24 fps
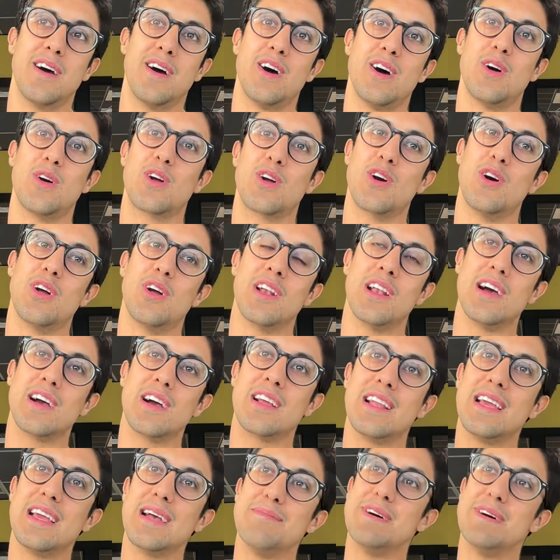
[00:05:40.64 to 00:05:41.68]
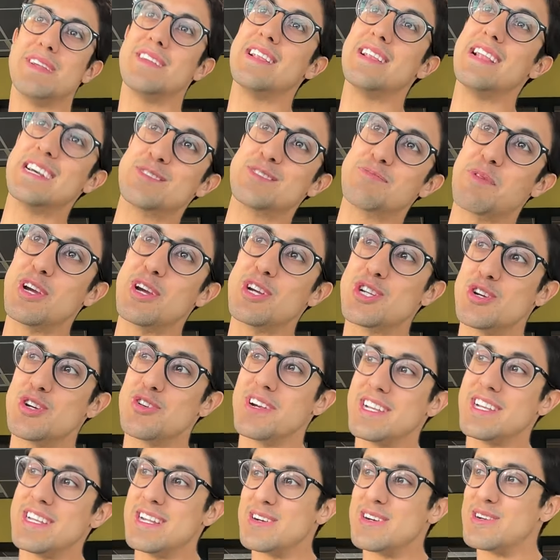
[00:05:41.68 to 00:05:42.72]
Oh, God. Luckily, I'm under less pressure
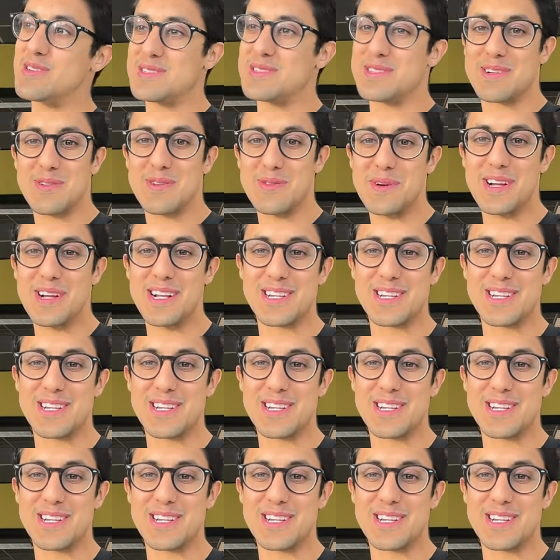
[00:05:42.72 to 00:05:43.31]
right now because a Google